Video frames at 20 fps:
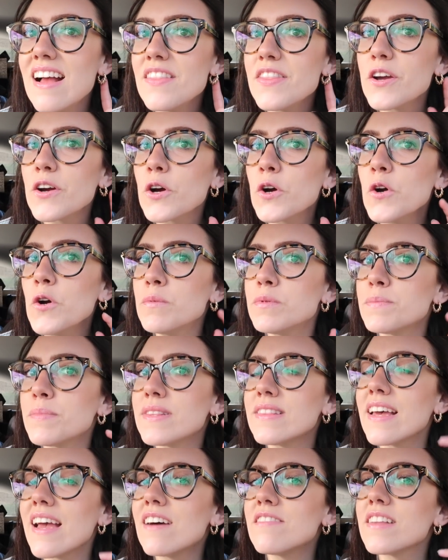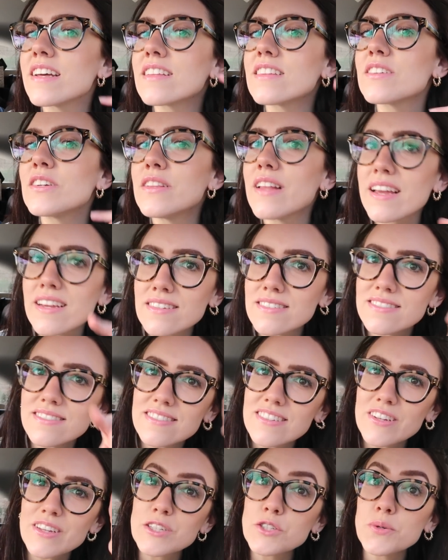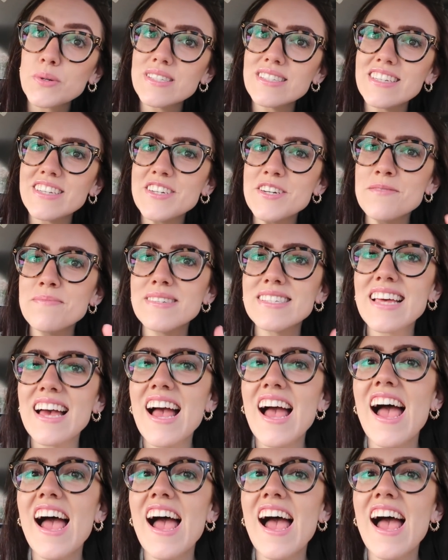They're hoops, but they have like little like, they're like twisty hoops.